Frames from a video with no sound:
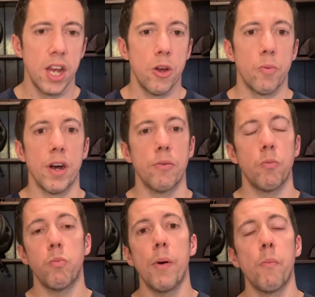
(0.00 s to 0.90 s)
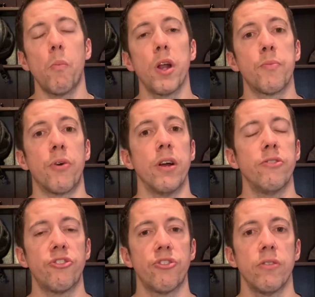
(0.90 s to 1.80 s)
Well, one
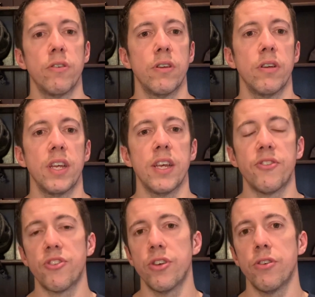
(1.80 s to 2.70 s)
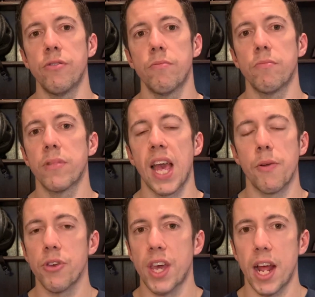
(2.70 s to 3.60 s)
approach is to count
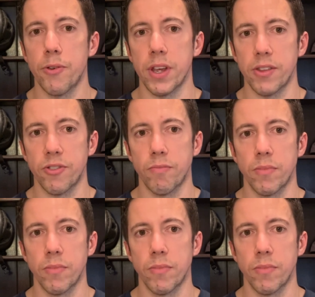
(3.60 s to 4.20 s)
your calories,